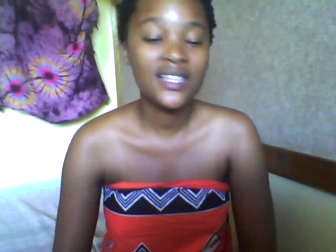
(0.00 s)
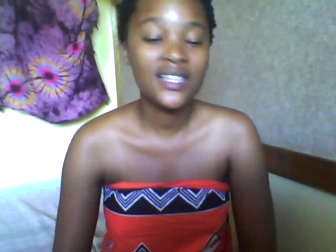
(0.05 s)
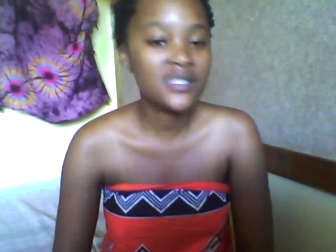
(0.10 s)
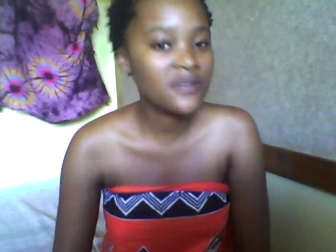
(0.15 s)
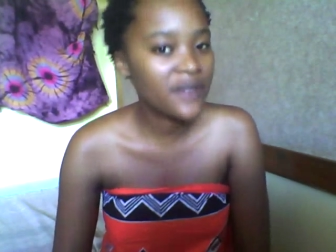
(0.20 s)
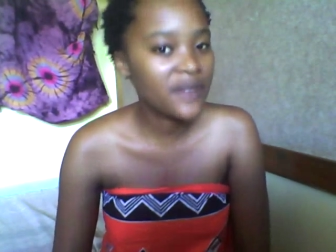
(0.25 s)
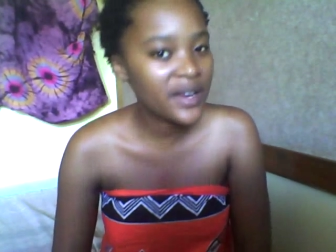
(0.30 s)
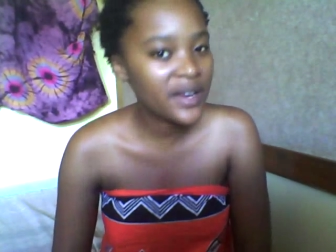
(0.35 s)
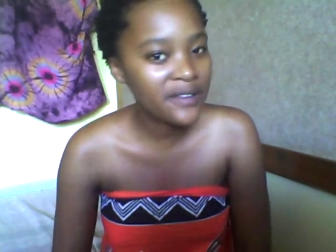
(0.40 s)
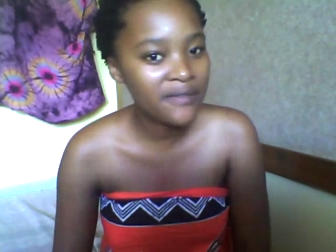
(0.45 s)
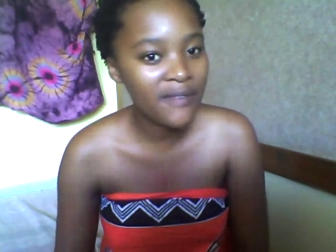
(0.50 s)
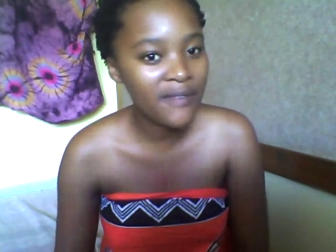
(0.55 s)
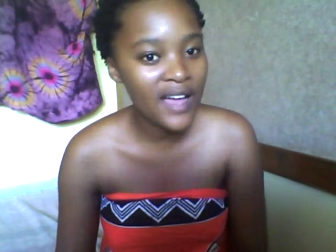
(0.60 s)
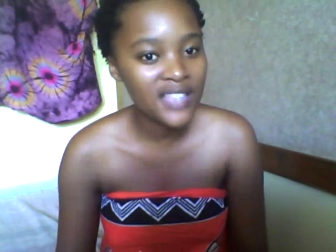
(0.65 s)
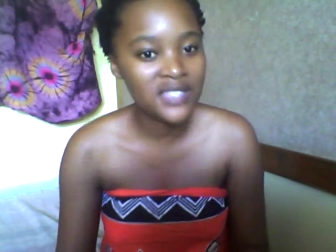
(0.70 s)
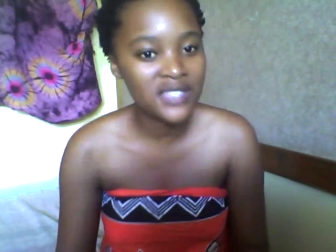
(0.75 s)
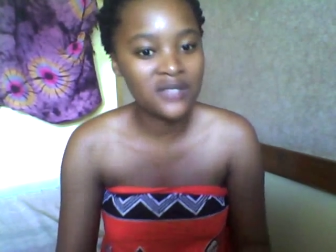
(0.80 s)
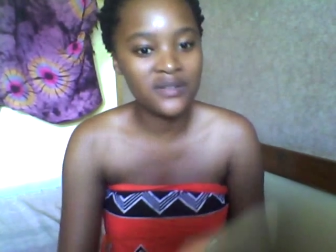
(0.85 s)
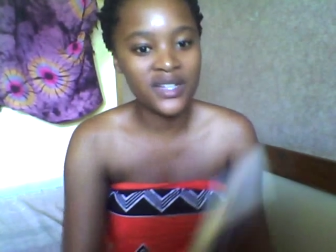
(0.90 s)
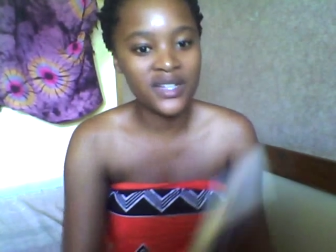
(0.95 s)
It's a very
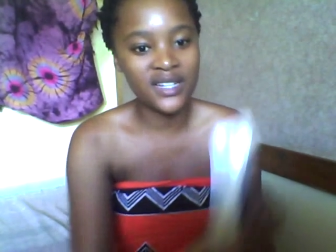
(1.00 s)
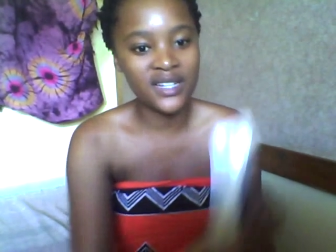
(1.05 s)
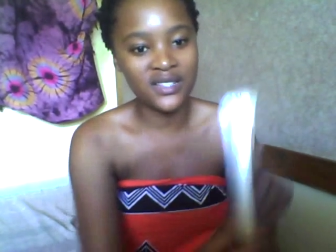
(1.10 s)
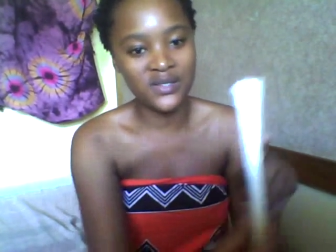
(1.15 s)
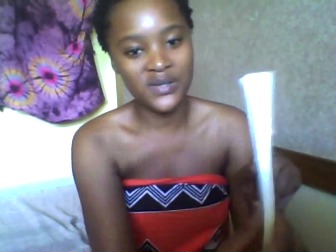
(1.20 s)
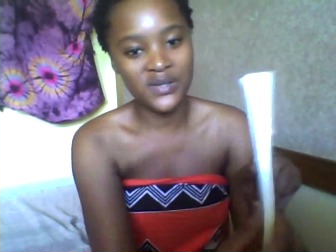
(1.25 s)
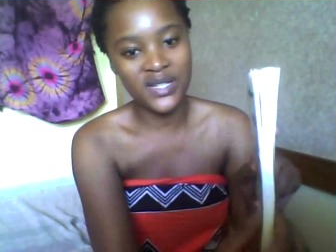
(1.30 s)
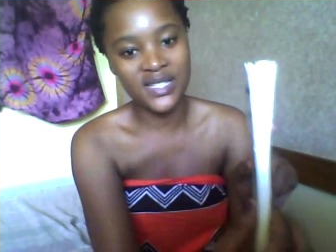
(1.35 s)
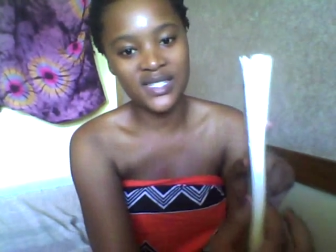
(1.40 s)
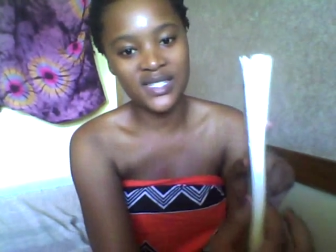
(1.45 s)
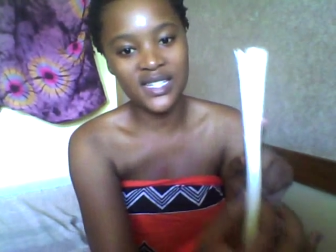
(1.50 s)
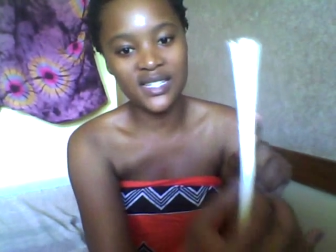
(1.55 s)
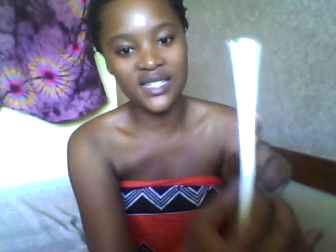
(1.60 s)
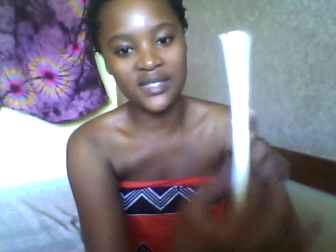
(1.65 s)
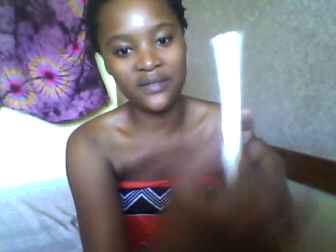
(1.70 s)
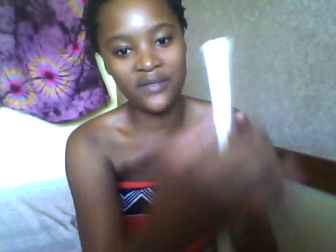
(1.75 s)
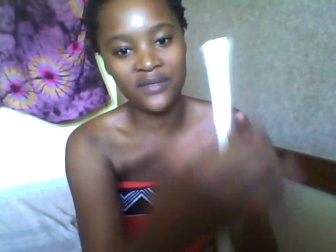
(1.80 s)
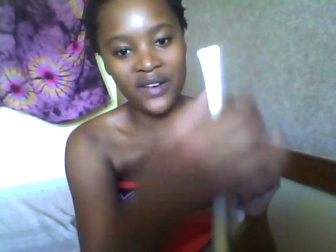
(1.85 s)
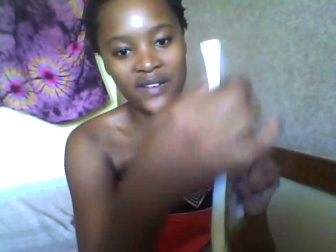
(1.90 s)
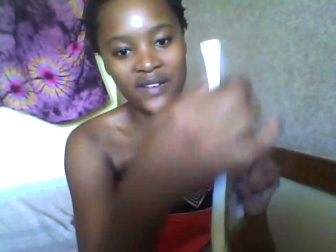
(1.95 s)
fast read. As you can see,
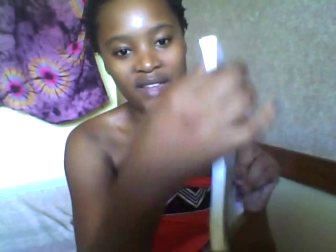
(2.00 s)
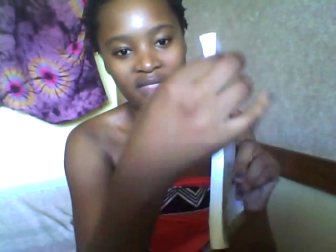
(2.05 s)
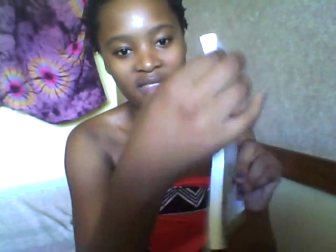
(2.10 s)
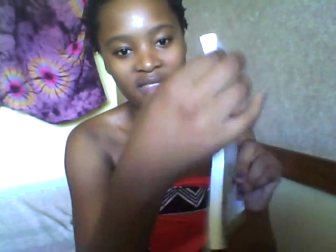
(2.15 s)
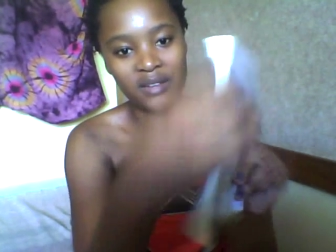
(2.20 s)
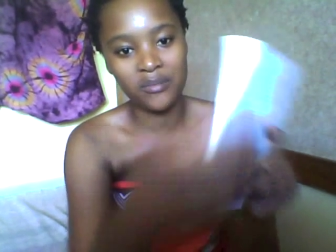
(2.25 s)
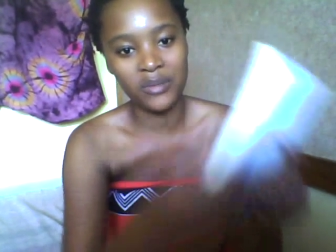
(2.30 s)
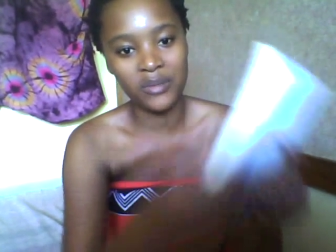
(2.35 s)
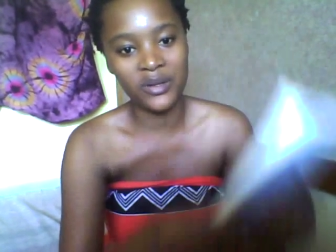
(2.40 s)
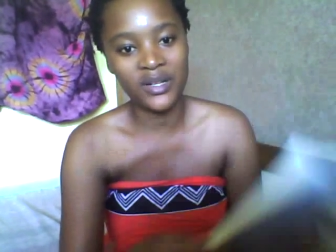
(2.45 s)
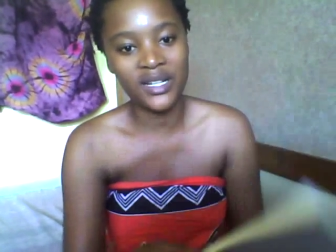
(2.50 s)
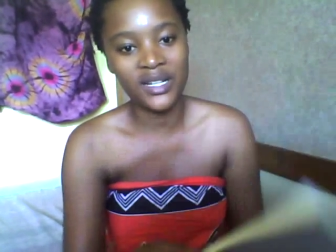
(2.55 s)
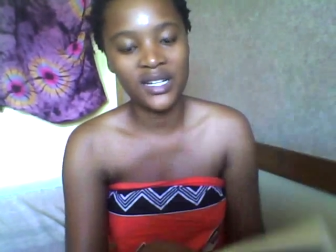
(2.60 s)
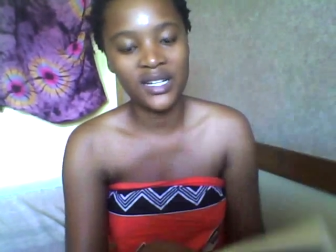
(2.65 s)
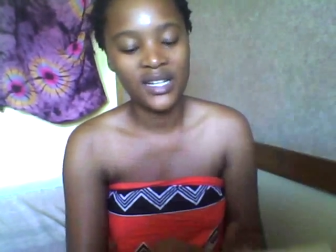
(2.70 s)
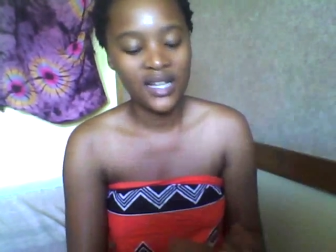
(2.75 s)
it's a very thin book.